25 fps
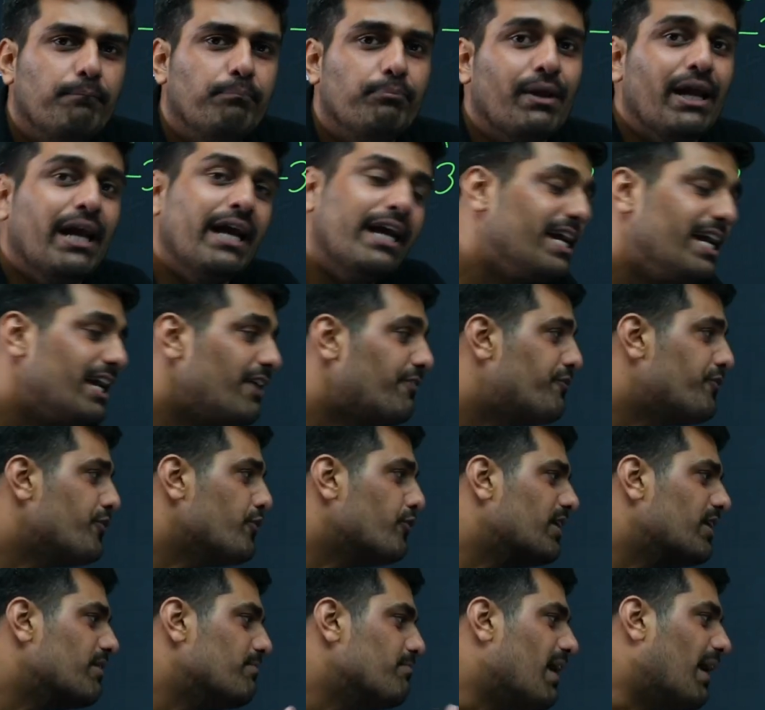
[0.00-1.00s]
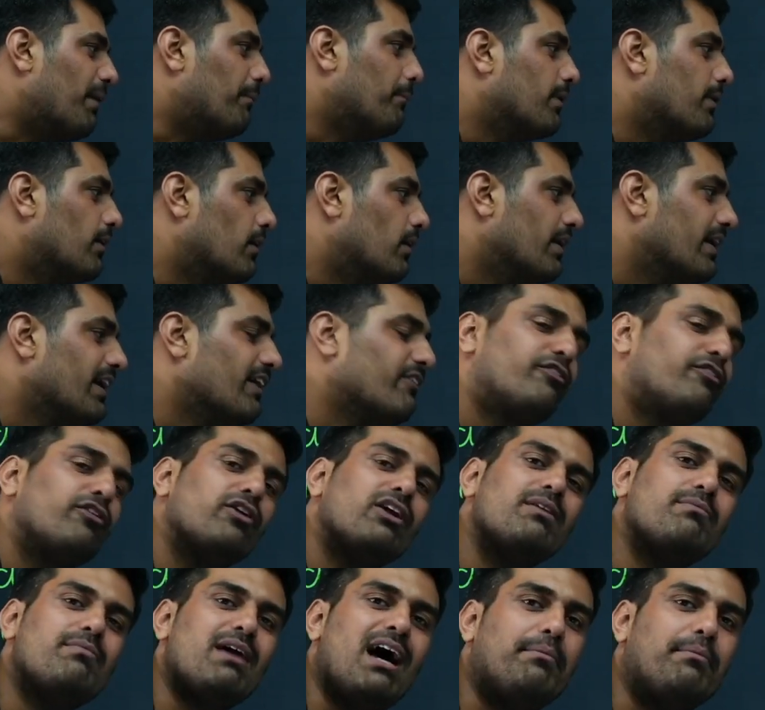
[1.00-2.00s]
If you remember
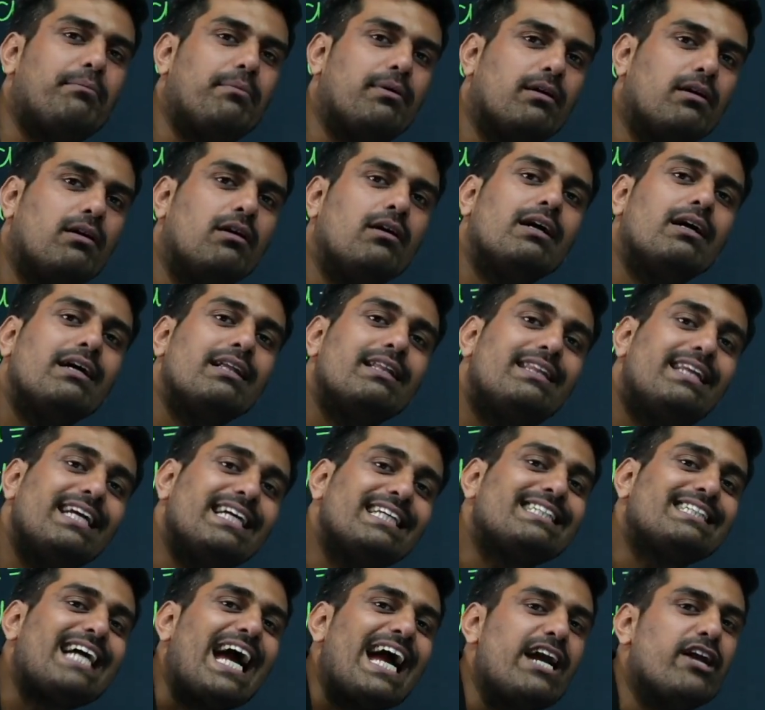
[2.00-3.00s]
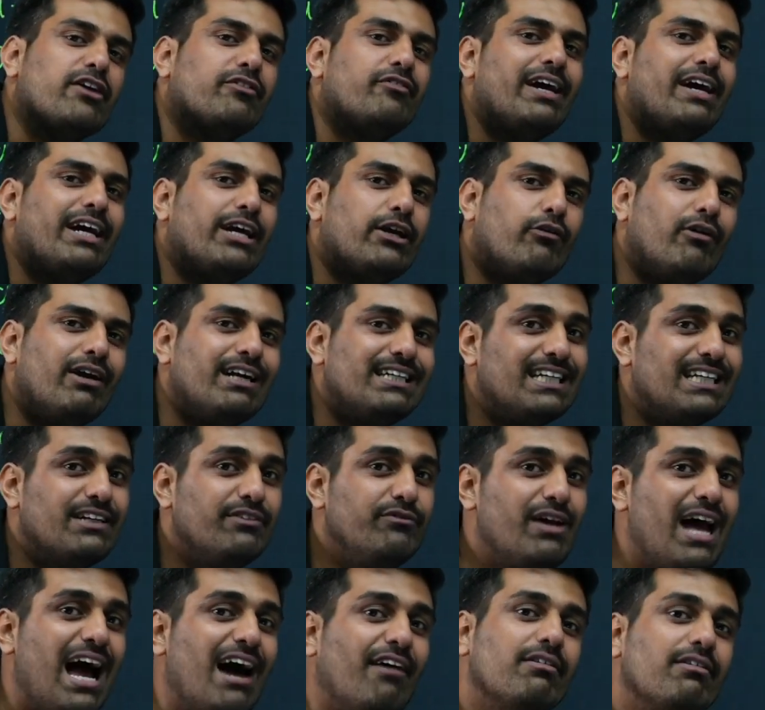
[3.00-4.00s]
this kind of equation we
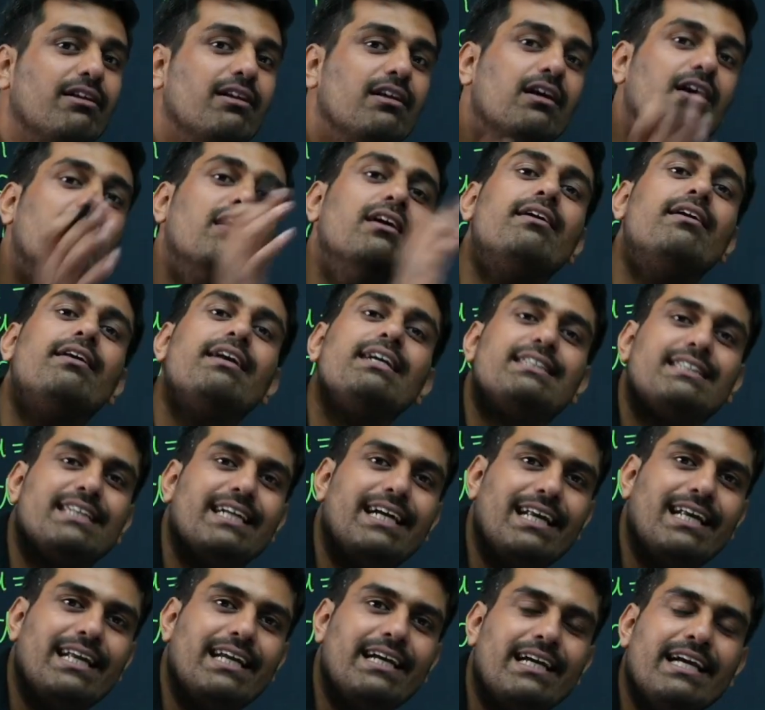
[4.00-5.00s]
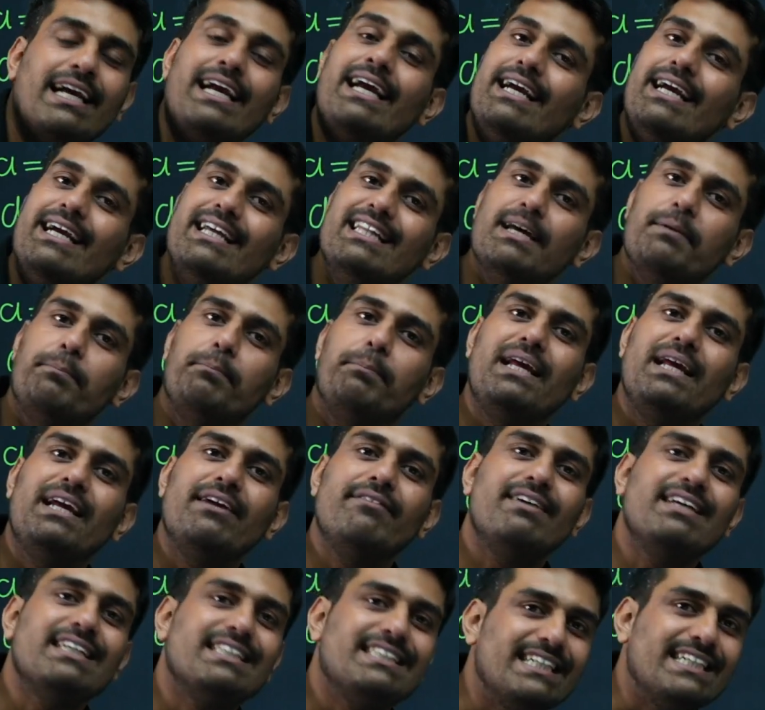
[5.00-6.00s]
have learned recently. In the previous
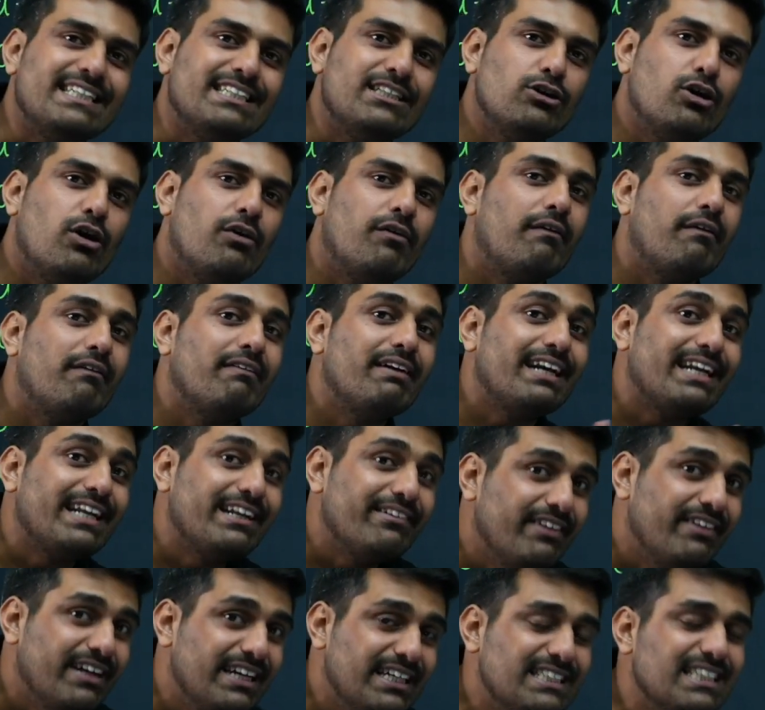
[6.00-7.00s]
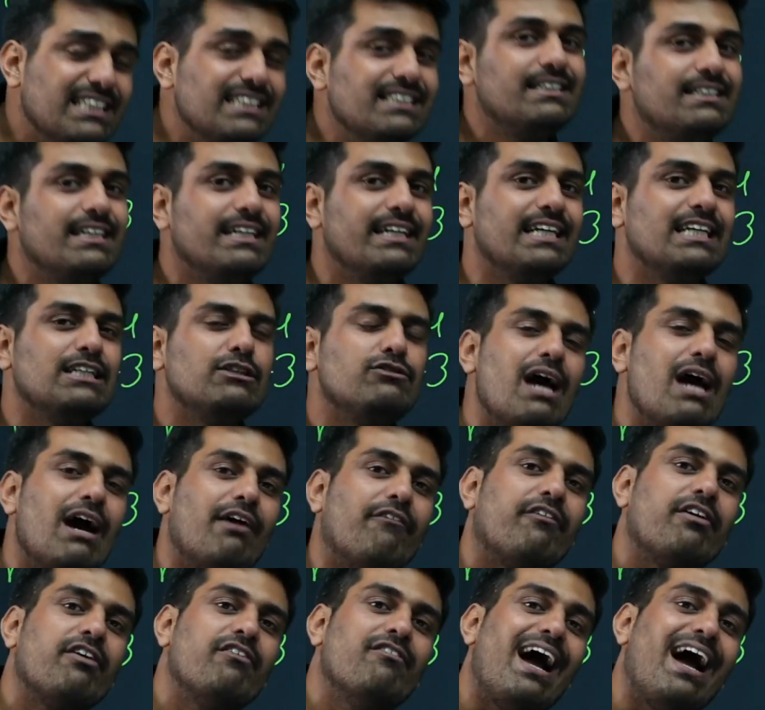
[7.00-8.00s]
session of our revision series, we have
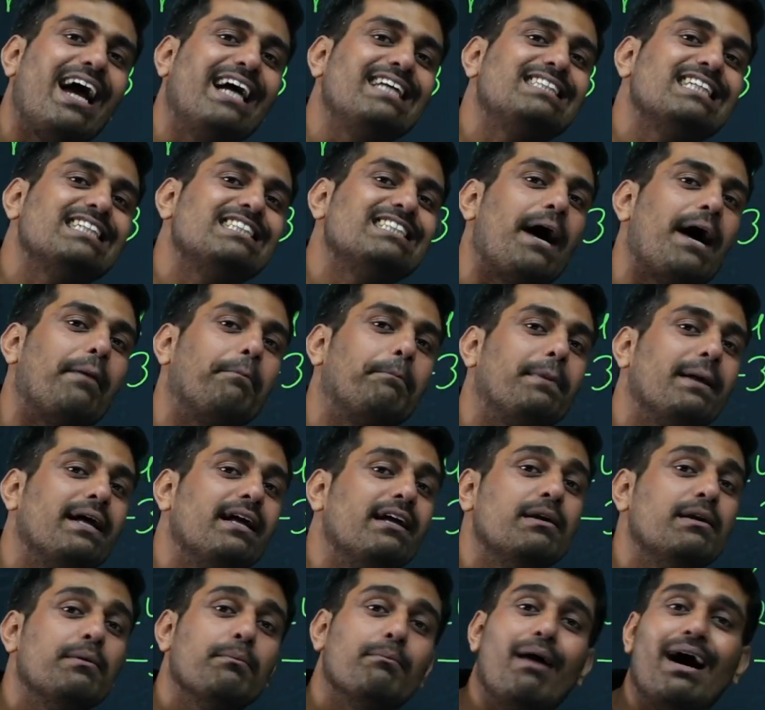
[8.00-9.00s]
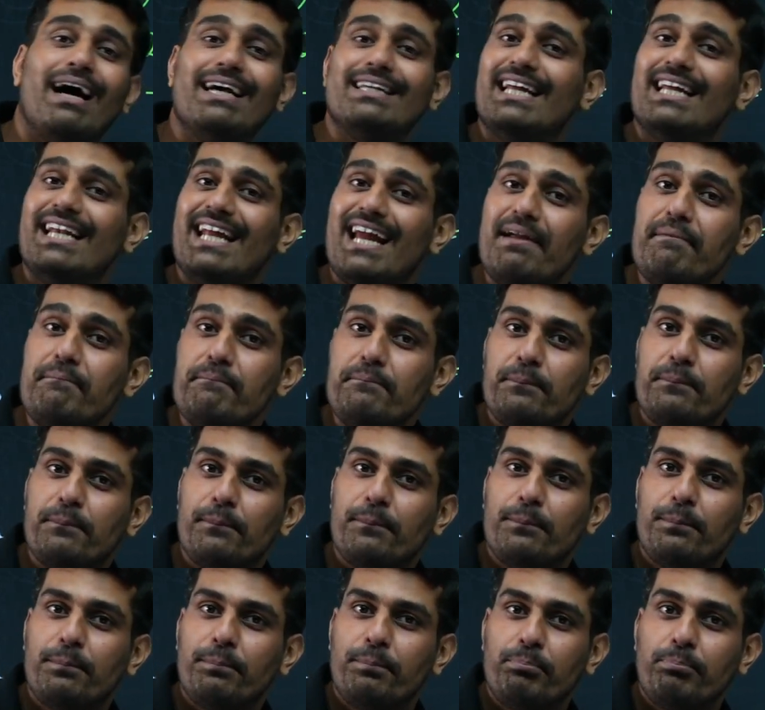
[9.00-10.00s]
revised the chapter by the name
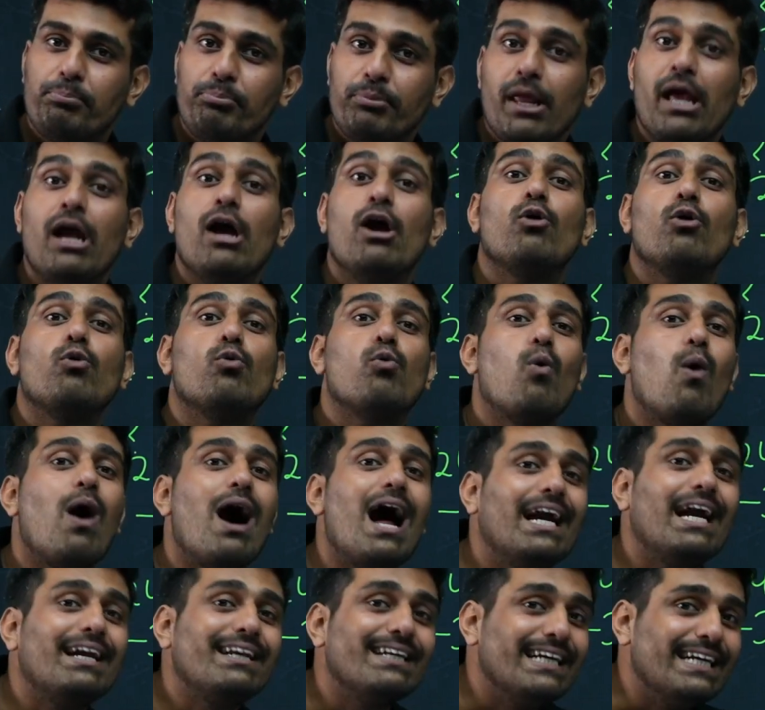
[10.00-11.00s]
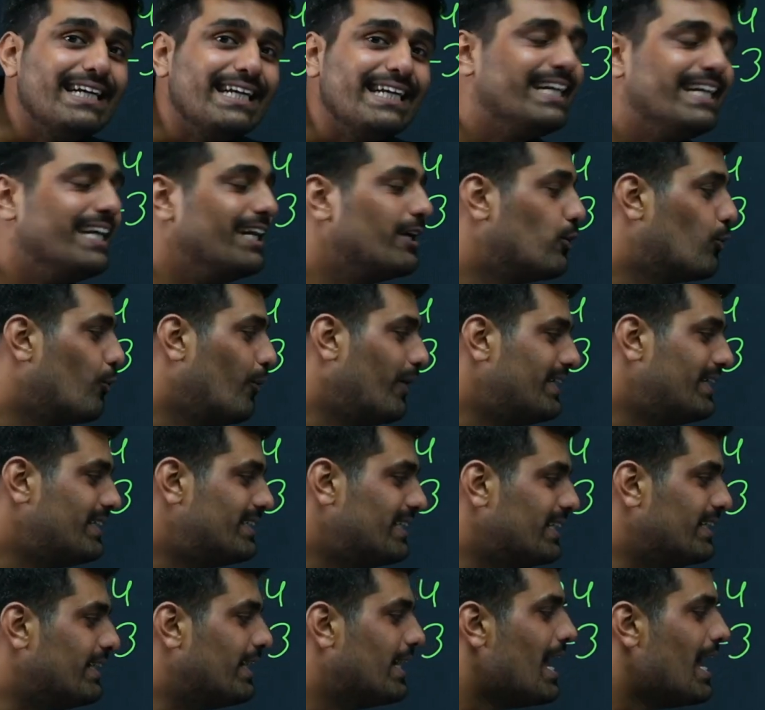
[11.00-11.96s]
quadratic equation.